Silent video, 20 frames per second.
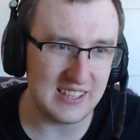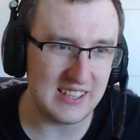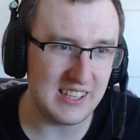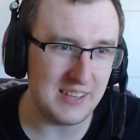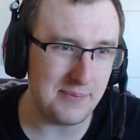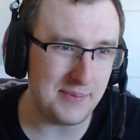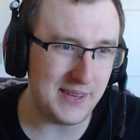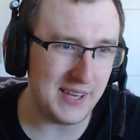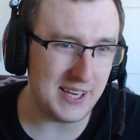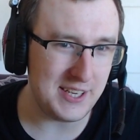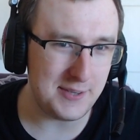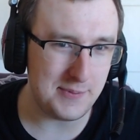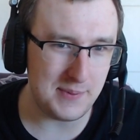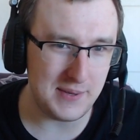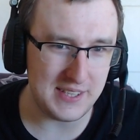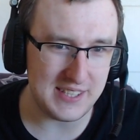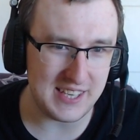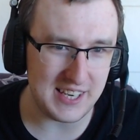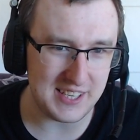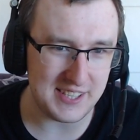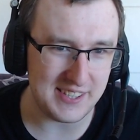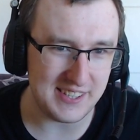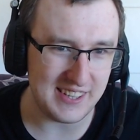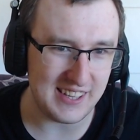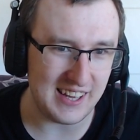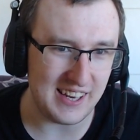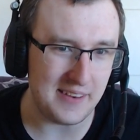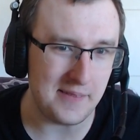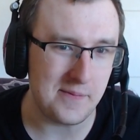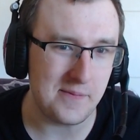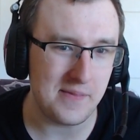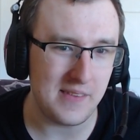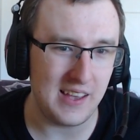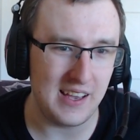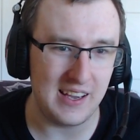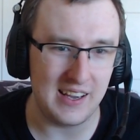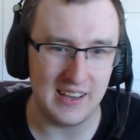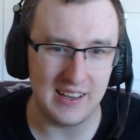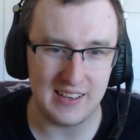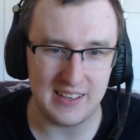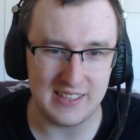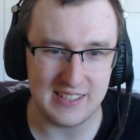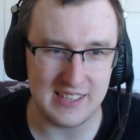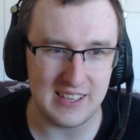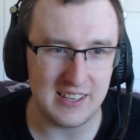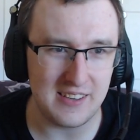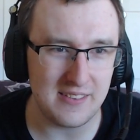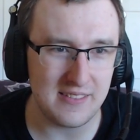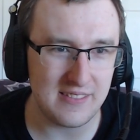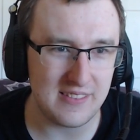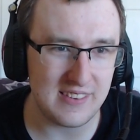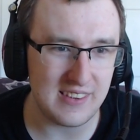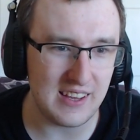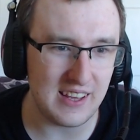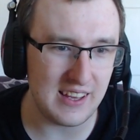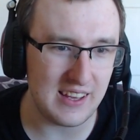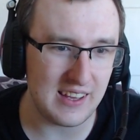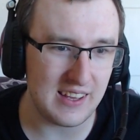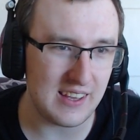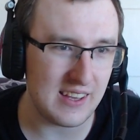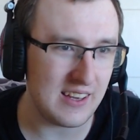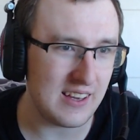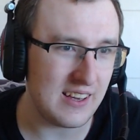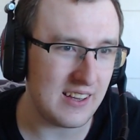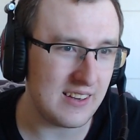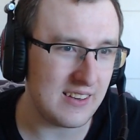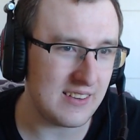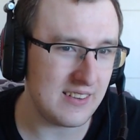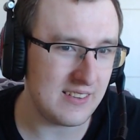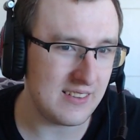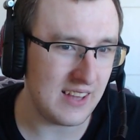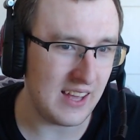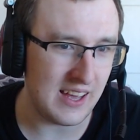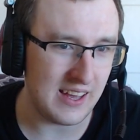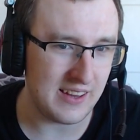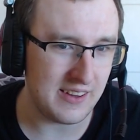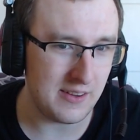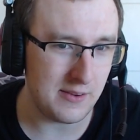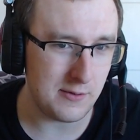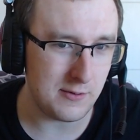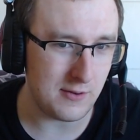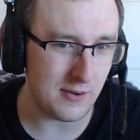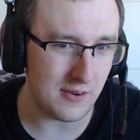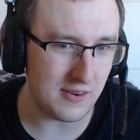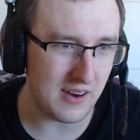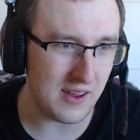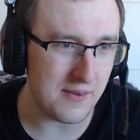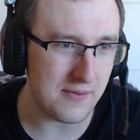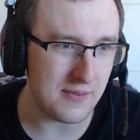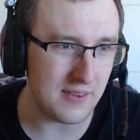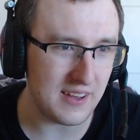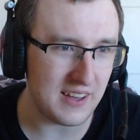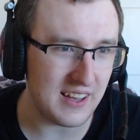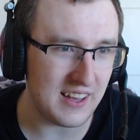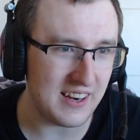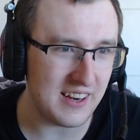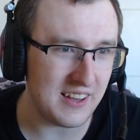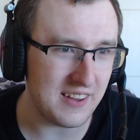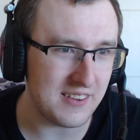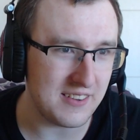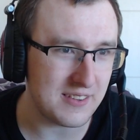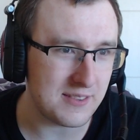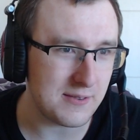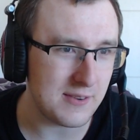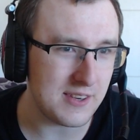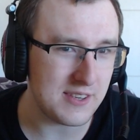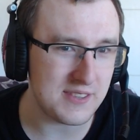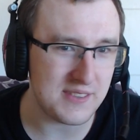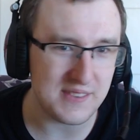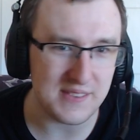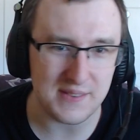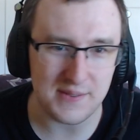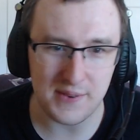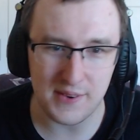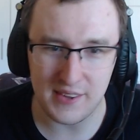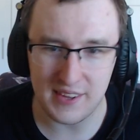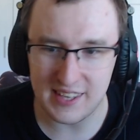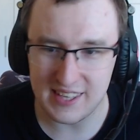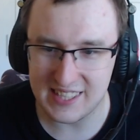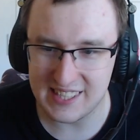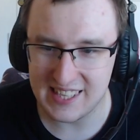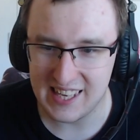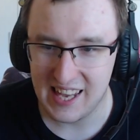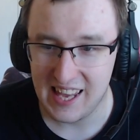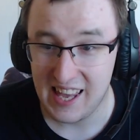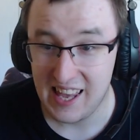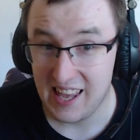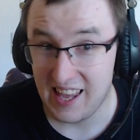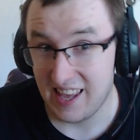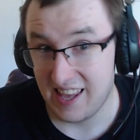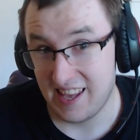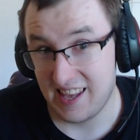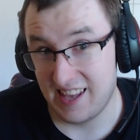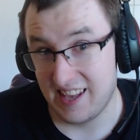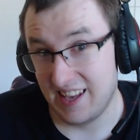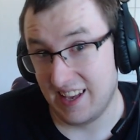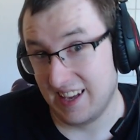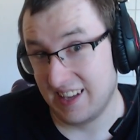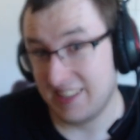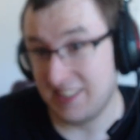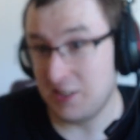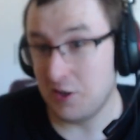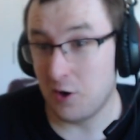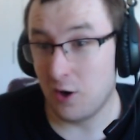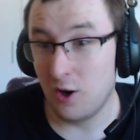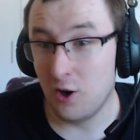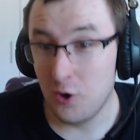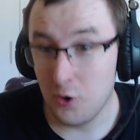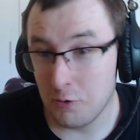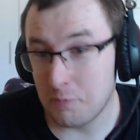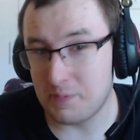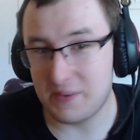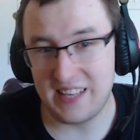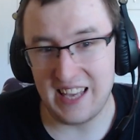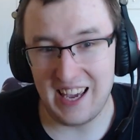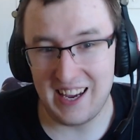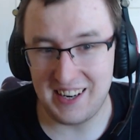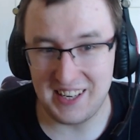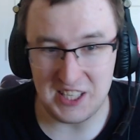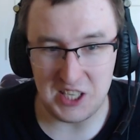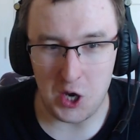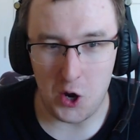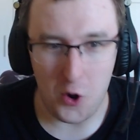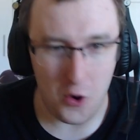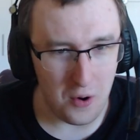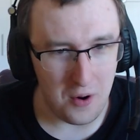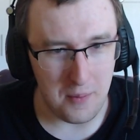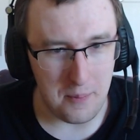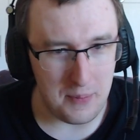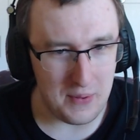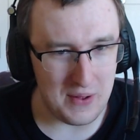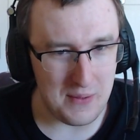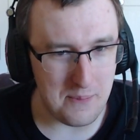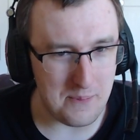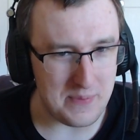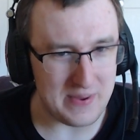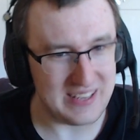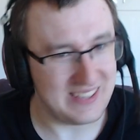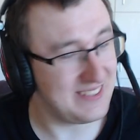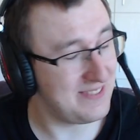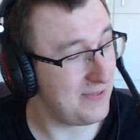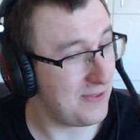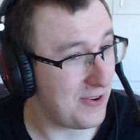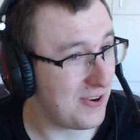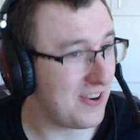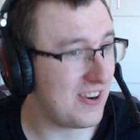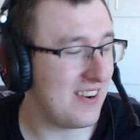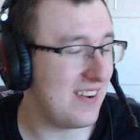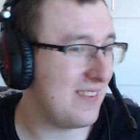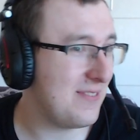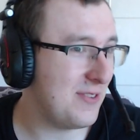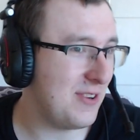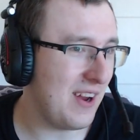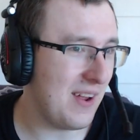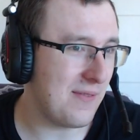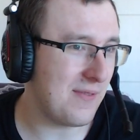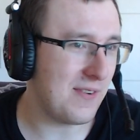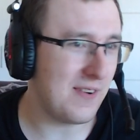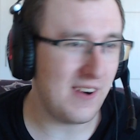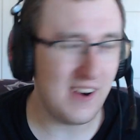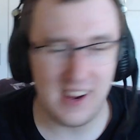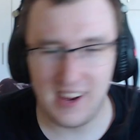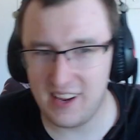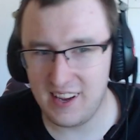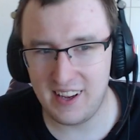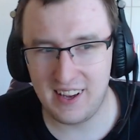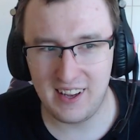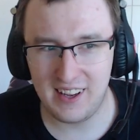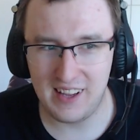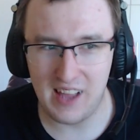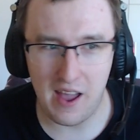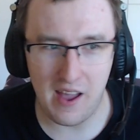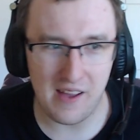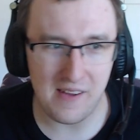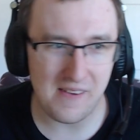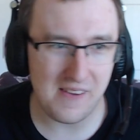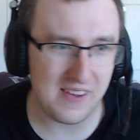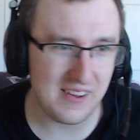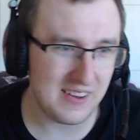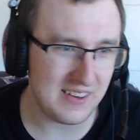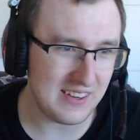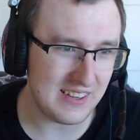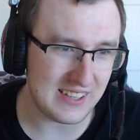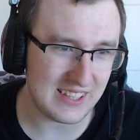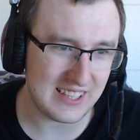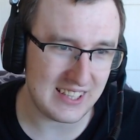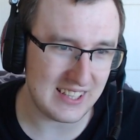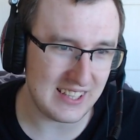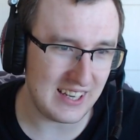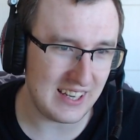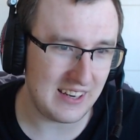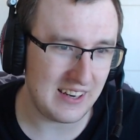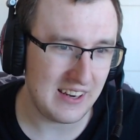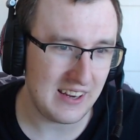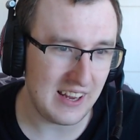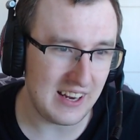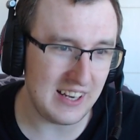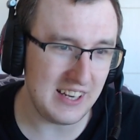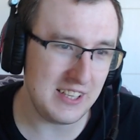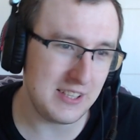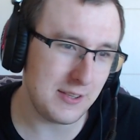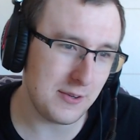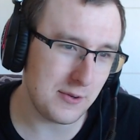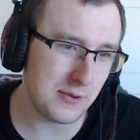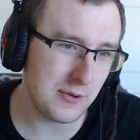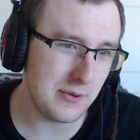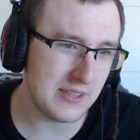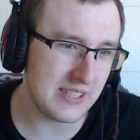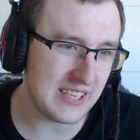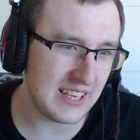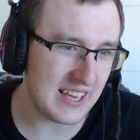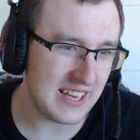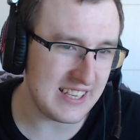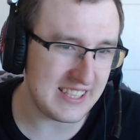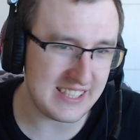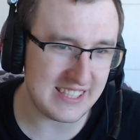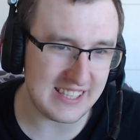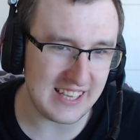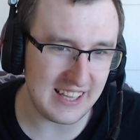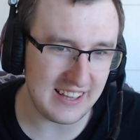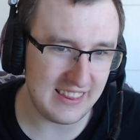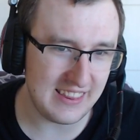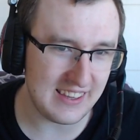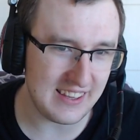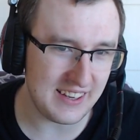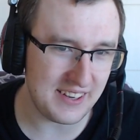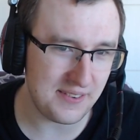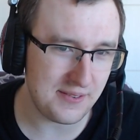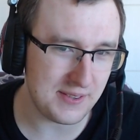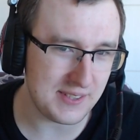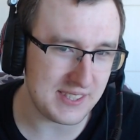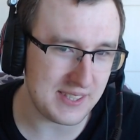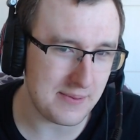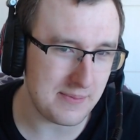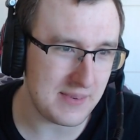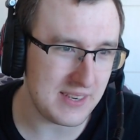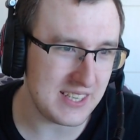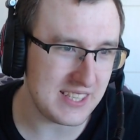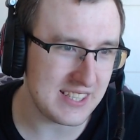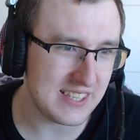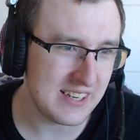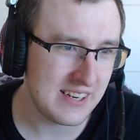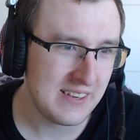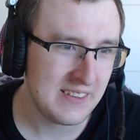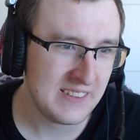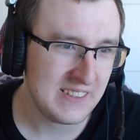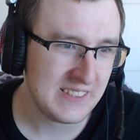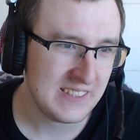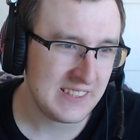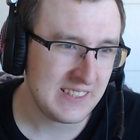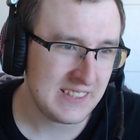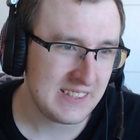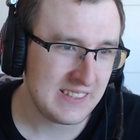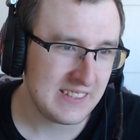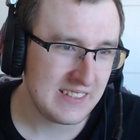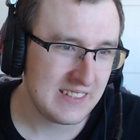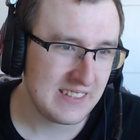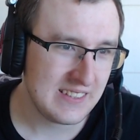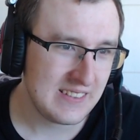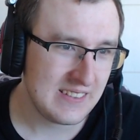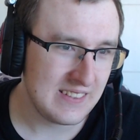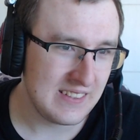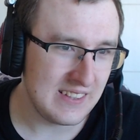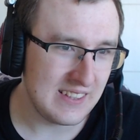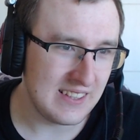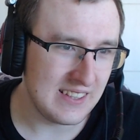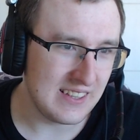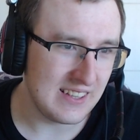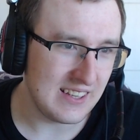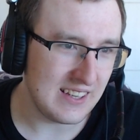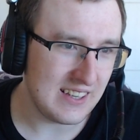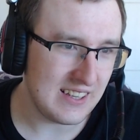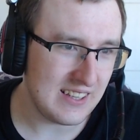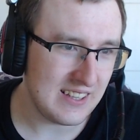PHP session then. Because I don't think, yeah, you don't have, like, any good questions for this. Your loop there is horrible, but more whatever. Oh god. At least you're using is set there for some reason. Ugh.